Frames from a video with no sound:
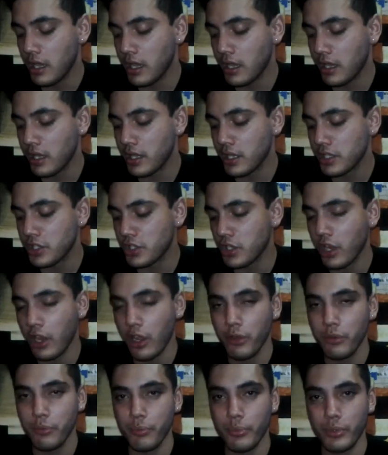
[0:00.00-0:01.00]
So I
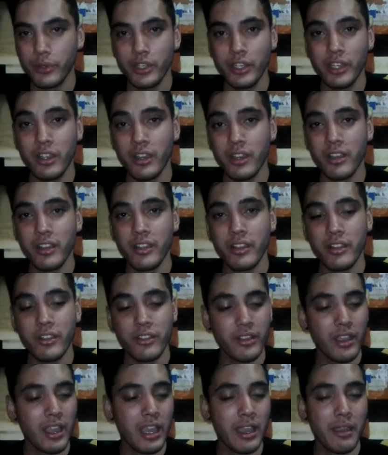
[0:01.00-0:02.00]
hope you
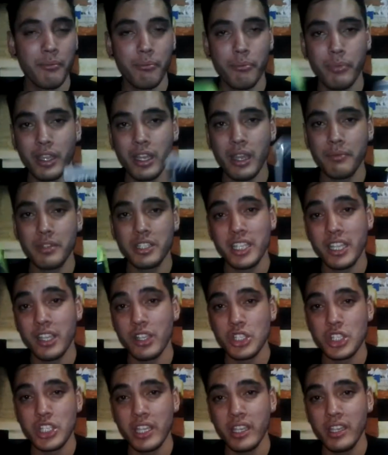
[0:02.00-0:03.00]
guys pick up the
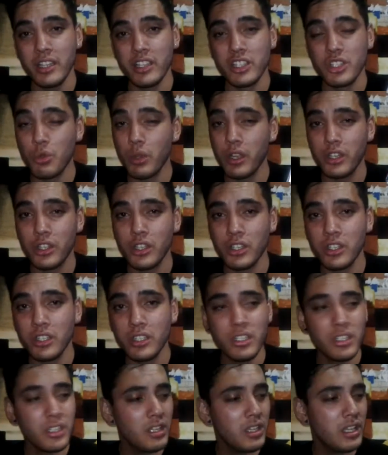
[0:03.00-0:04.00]
DLC. It's quite
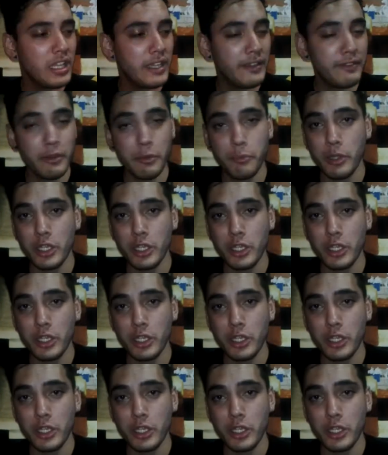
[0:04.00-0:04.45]
good. If